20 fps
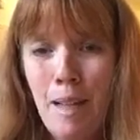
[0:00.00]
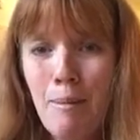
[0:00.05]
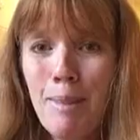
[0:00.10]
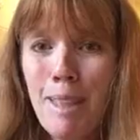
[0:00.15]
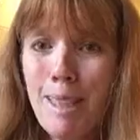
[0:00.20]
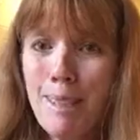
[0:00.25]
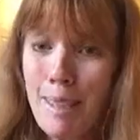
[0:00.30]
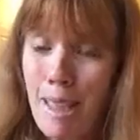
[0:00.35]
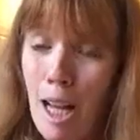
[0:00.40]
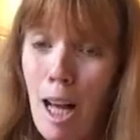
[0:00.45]

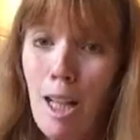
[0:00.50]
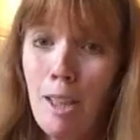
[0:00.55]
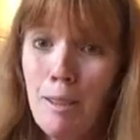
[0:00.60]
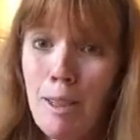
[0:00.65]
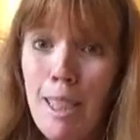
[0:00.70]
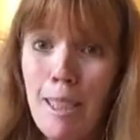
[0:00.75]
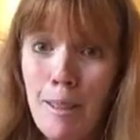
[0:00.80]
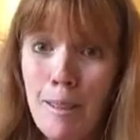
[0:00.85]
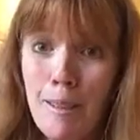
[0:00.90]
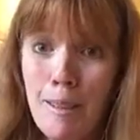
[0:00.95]
Because I'll
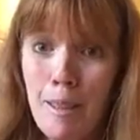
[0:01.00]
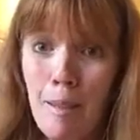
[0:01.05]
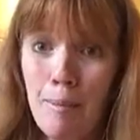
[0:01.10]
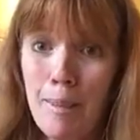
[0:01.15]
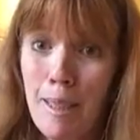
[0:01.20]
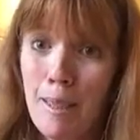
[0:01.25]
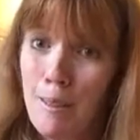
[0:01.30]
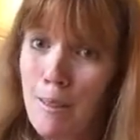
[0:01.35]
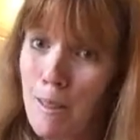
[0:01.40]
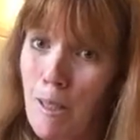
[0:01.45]
tell you
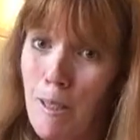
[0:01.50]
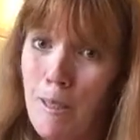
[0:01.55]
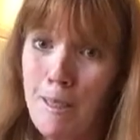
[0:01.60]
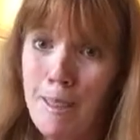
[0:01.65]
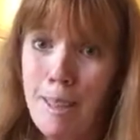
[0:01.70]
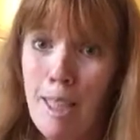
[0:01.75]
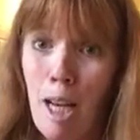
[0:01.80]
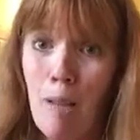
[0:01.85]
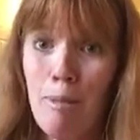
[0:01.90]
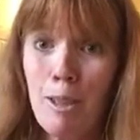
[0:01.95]
something, I saw the
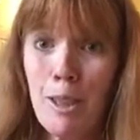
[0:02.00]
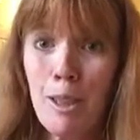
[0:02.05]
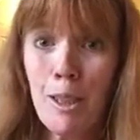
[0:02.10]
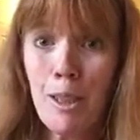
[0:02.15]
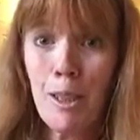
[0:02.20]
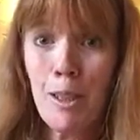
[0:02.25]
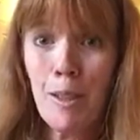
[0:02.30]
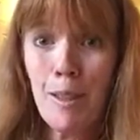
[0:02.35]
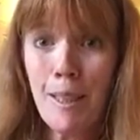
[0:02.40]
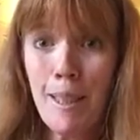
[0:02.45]

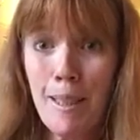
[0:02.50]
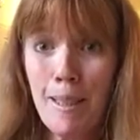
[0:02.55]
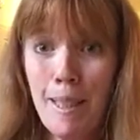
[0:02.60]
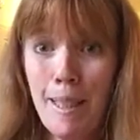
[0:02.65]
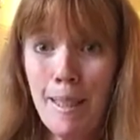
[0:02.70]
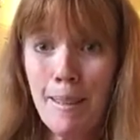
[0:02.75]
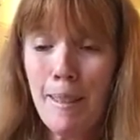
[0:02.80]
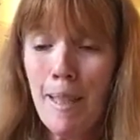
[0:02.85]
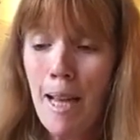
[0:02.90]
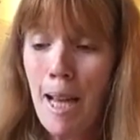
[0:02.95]
cybersecurity
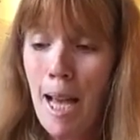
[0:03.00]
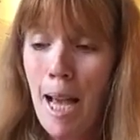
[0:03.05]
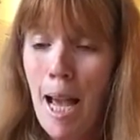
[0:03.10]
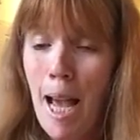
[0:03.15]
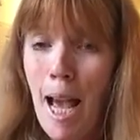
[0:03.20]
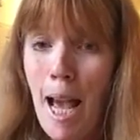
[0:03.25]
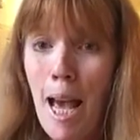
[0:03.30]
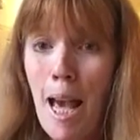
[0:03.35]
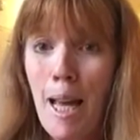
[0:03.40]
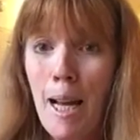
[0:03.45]
thing,
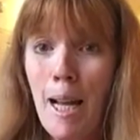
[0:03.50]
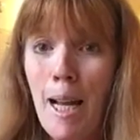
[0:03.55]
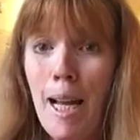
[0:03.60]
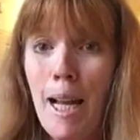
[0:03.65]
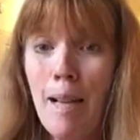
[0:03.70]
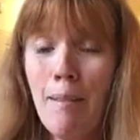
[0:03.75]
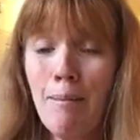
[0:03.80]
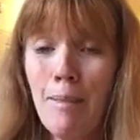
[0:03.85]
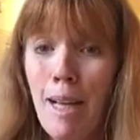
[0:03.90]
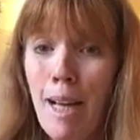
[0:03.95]

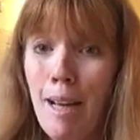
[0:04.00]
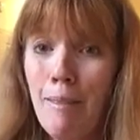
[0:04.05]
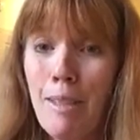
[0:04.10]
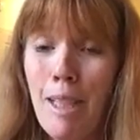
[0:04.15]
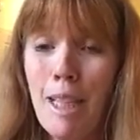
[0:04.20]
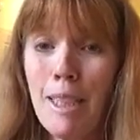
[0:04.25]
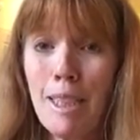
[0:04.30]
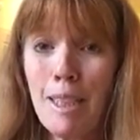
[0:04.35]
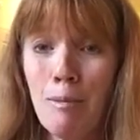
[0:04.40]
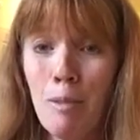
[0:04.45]
and I've
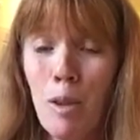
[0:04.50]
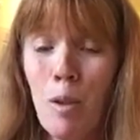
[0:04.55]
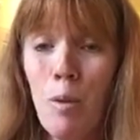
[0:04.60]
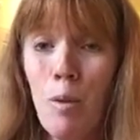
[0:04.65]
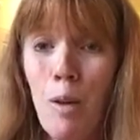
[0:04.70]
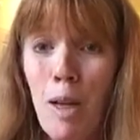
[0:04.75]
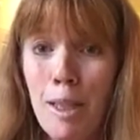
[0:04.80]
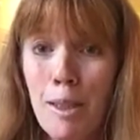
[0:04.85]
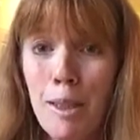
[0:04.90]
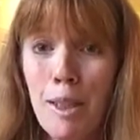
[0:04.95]
got some
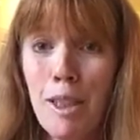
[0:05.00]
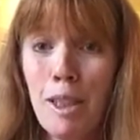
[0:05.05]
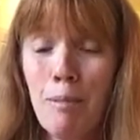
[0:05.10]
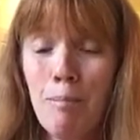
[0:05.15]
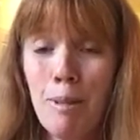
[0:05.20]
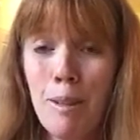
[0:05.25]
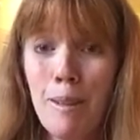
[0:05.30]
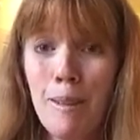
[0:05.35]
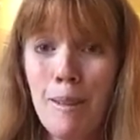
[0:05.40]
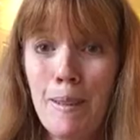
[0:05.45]

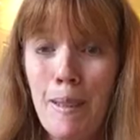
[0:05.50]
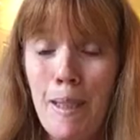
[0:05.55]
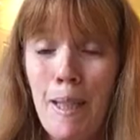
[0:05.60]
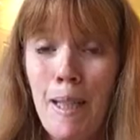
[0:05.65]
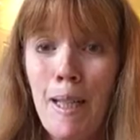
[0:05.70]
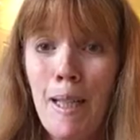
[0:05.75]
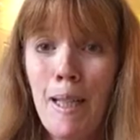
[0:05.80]
questionable,